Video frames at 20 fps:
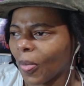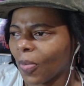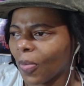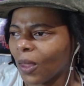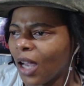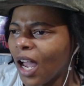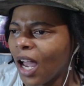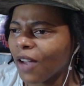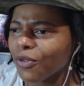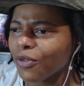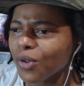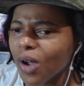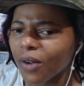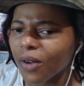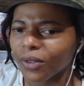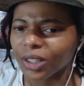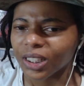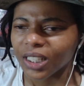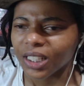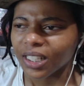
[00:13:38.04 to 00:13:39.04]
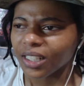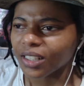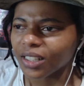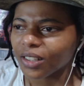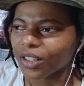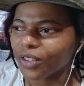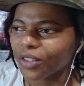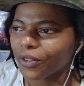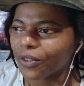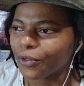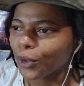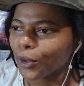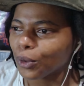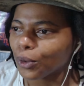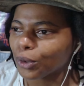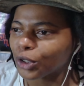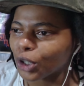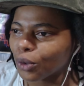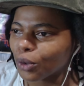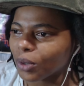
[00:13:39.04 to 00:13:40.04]
Have you ever seen
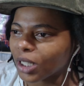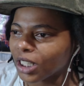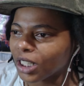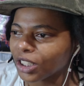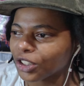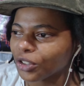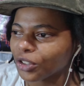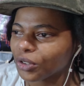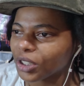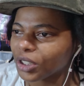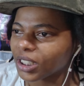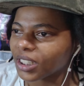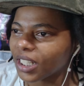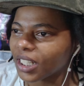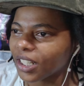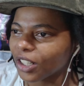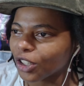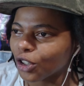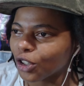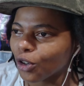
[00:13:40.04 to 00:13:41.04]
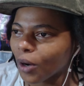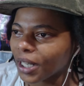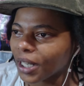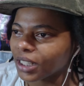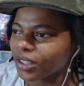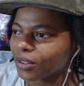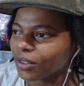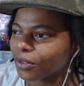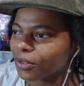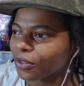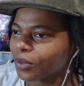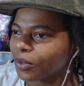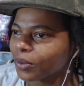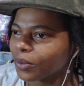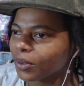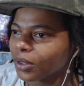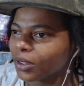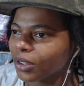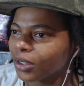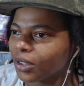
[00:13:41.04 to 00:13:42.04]
food so good you just get aggressive
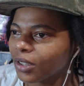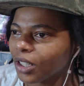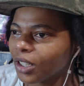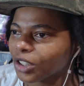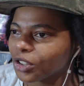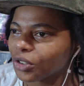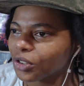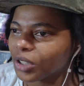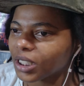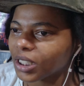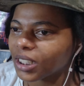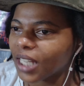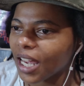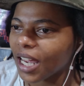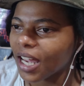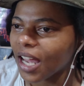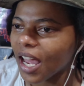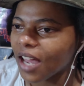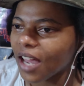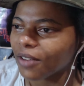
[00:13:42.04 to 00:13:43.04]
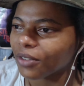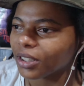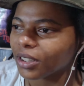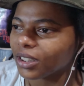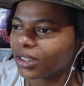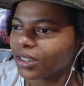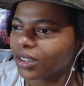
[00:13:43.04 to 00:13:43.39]
because you just can't have it?